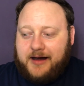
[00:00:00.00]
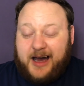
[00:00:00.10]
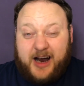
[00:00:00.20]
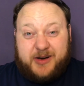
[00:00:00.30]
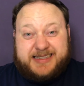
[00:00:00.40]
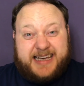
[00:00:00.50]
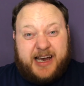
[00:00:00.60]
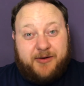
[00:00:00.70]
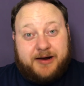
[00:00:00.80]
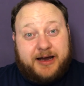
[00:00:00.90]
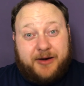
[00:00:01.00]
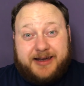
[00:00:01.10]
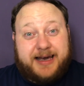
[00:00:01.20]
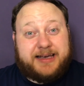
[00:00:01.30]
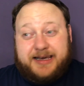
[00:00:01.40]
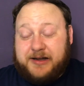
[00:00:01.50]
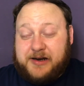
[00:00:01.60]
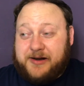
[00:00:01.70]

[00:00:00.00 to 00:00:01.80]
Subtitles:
I got to sit here and go, yeah, you know,